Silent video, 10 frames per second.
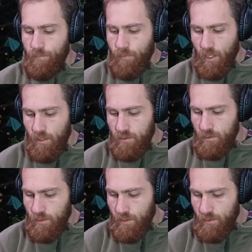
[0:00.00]

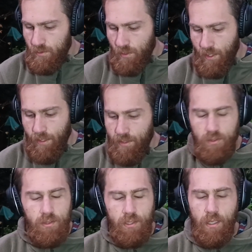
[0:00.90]
It's
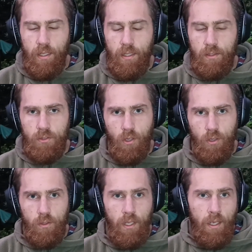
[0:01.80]
unnecessary and it's not
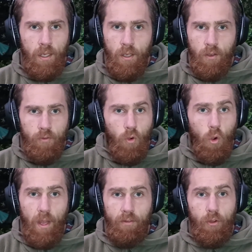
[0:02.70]

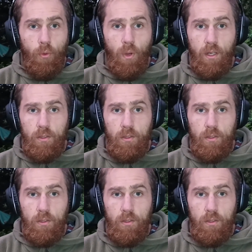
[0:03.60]
for everyone.